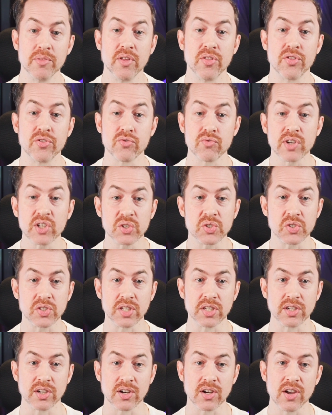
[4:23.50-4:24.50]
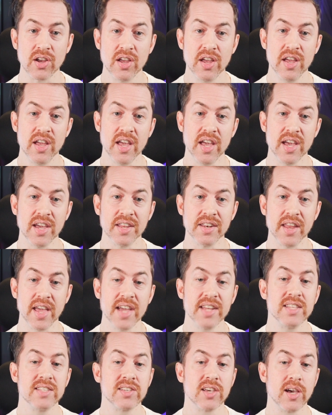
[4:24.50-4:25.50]
Thrill Seeker, and
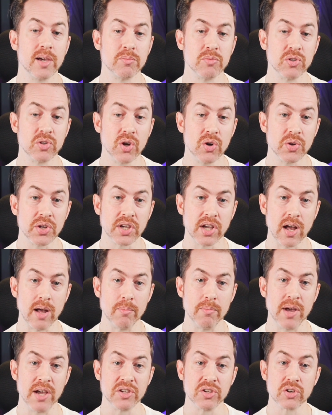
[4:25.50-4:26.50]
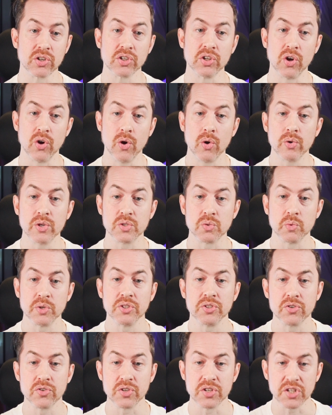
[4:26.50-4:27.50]
anytime you go to combat, you're going to always
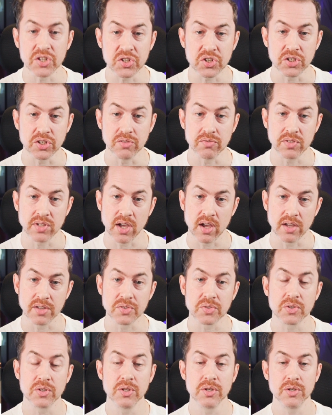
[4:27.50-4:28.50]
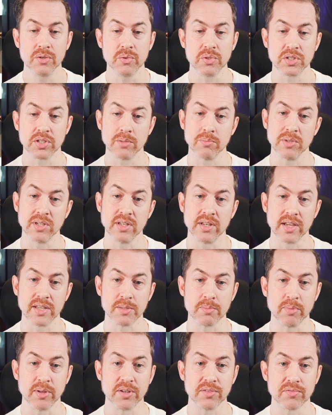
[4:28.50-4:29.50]
win your initiative ties, which can be a
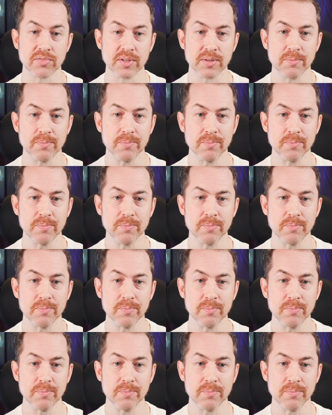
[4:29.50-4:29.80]
nice benefit.